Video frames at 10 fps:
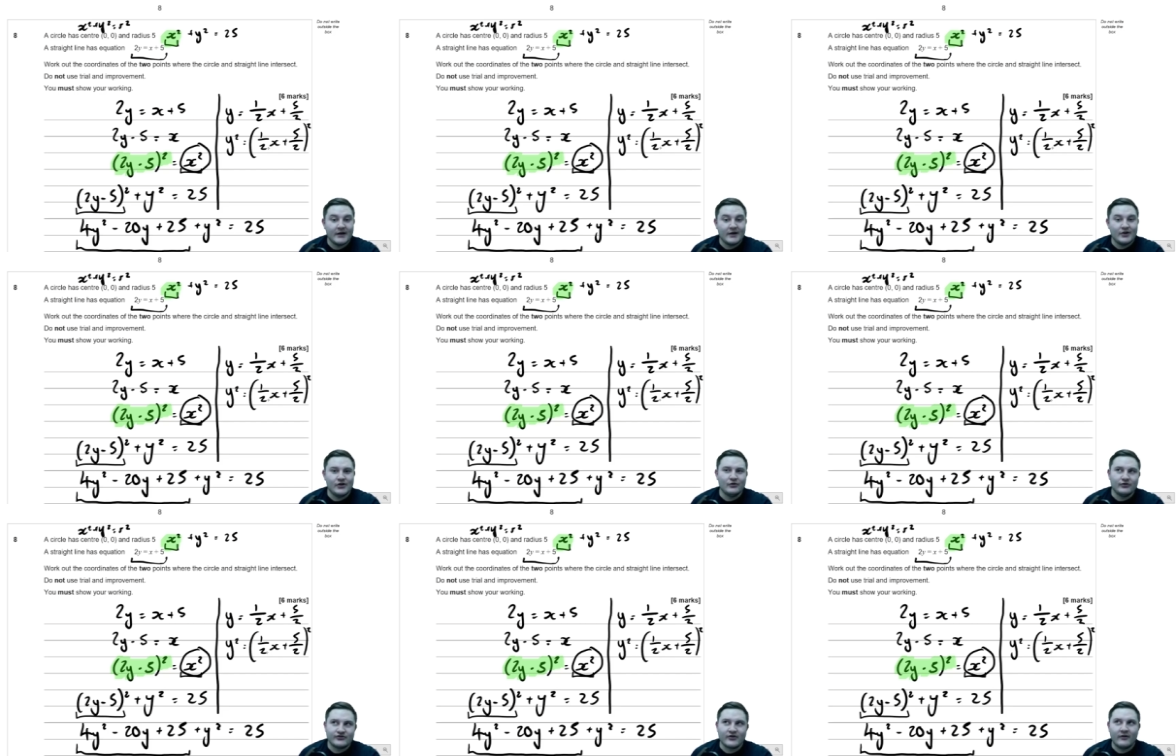you'll
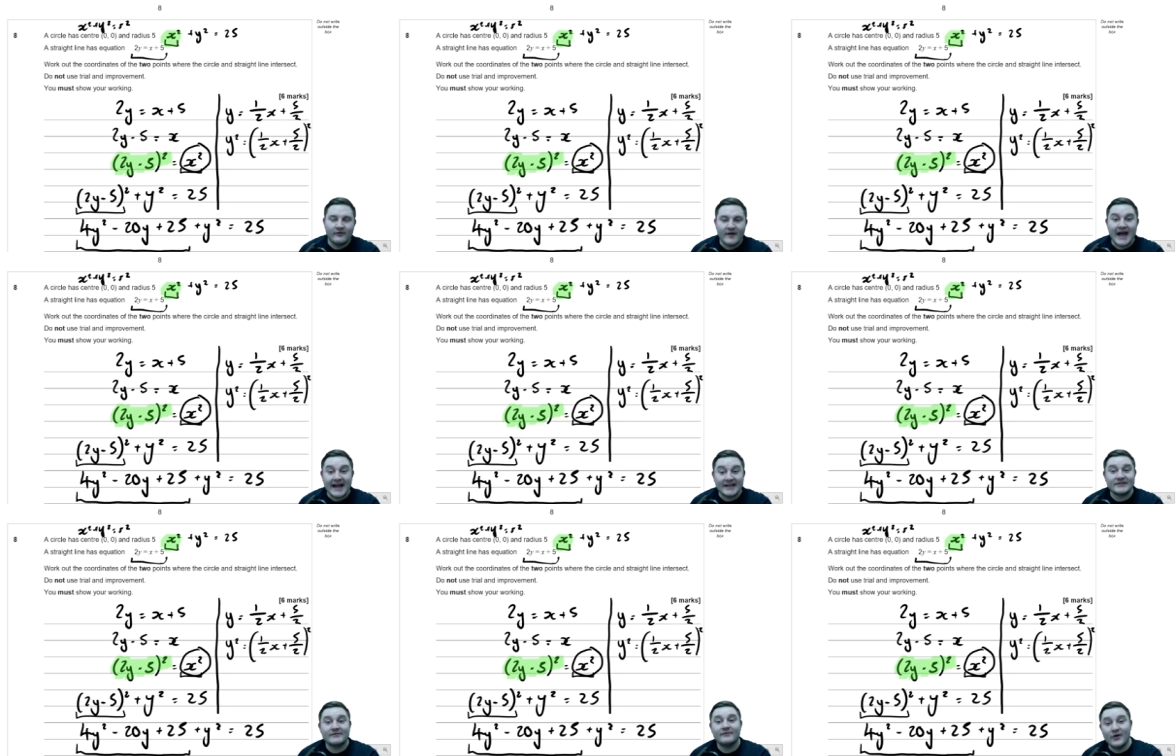solve for x
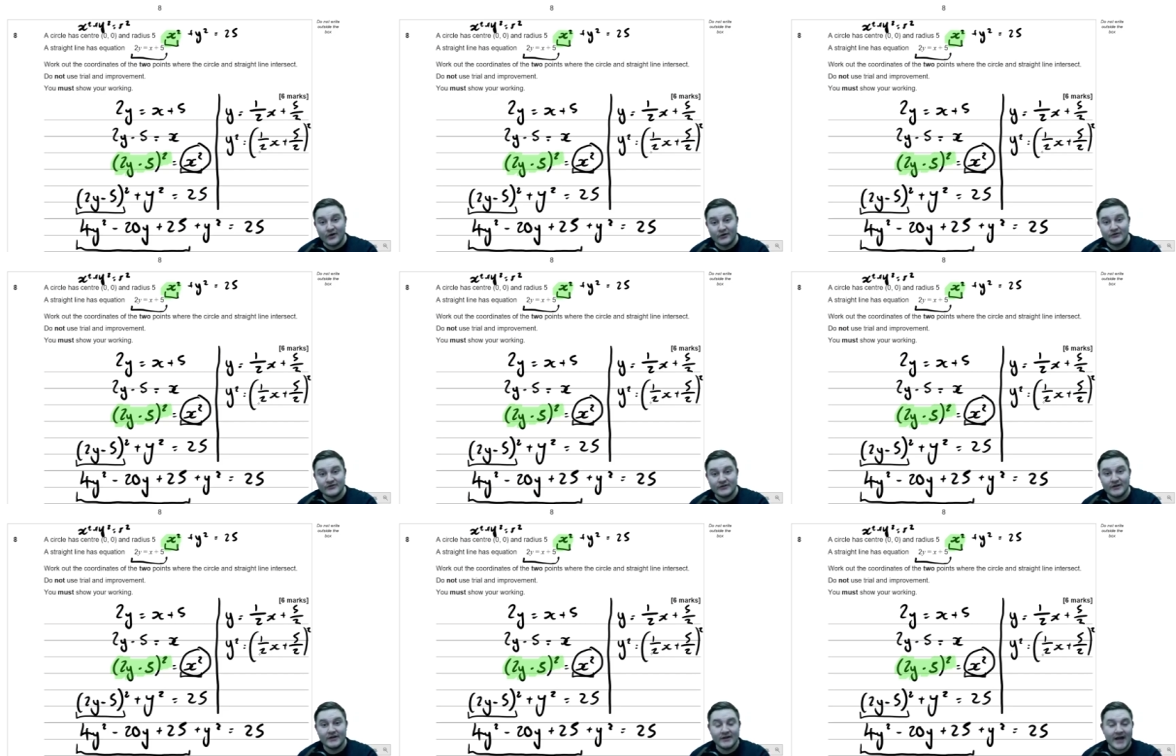first,
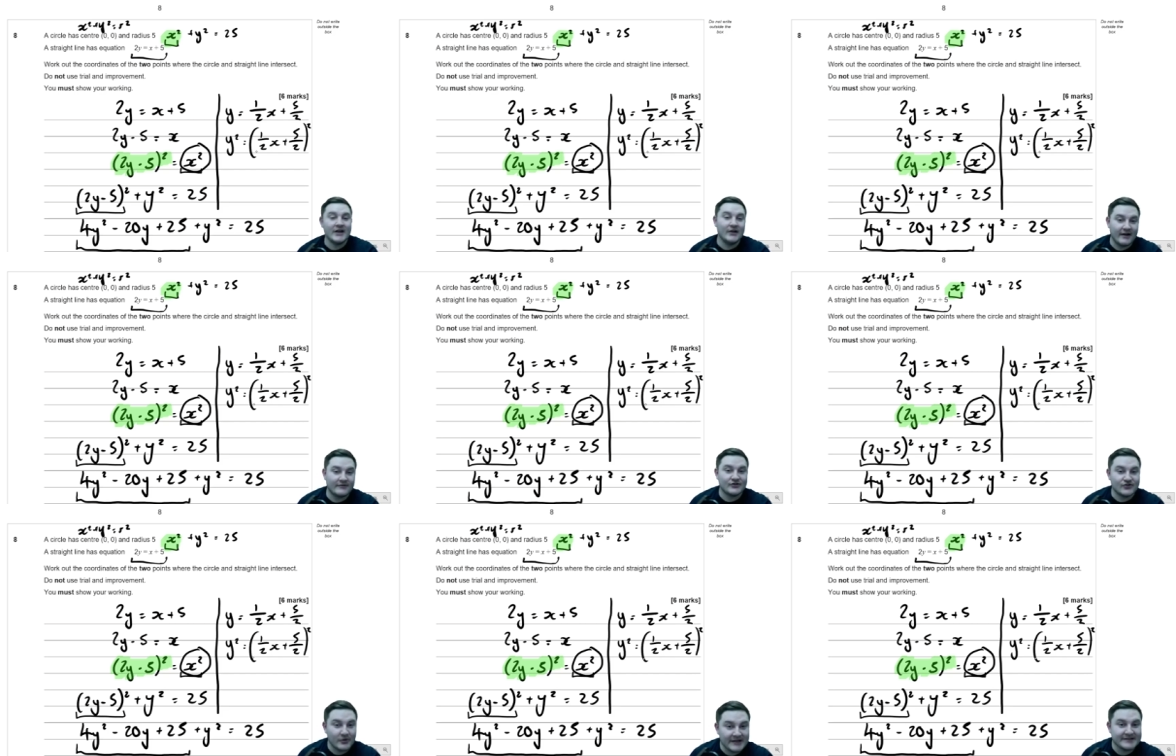then you'll have to
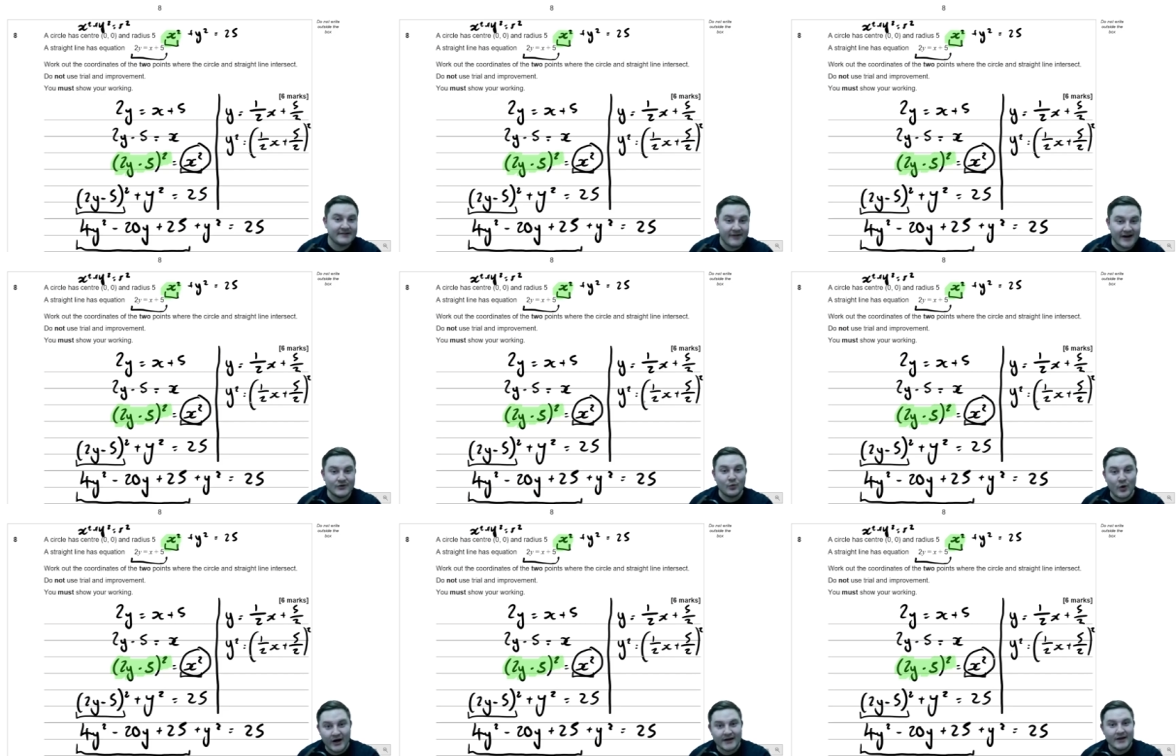sub in to find
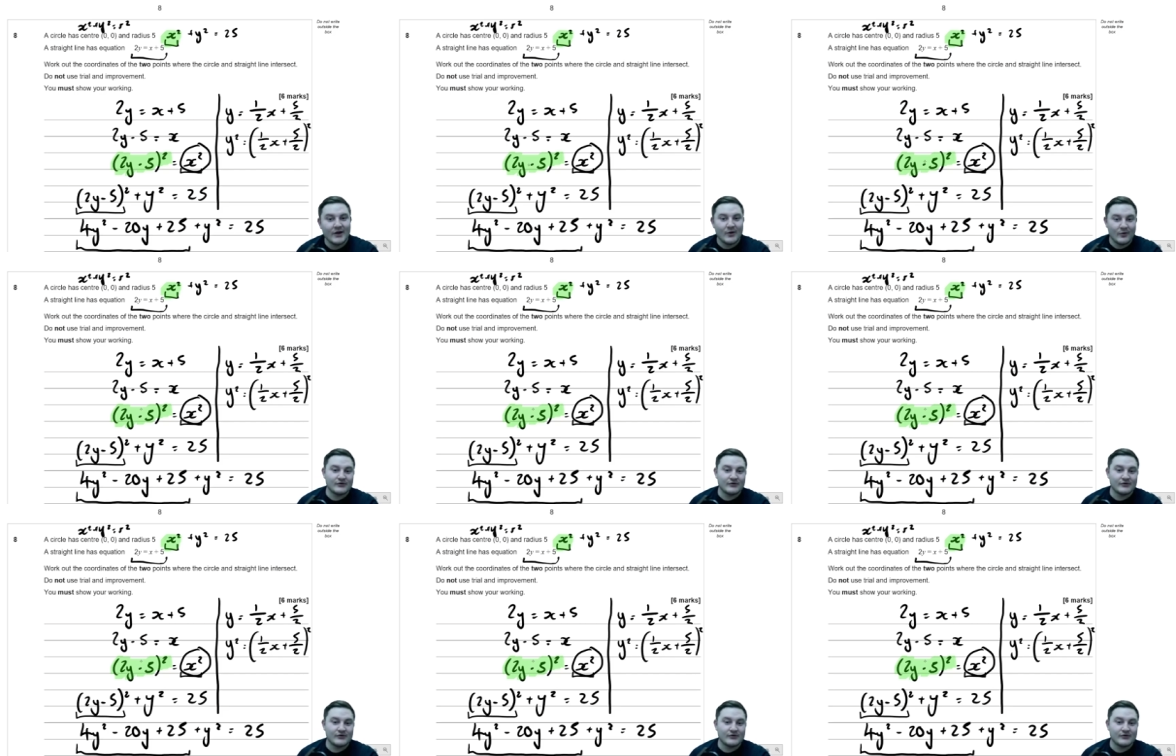y. Whereas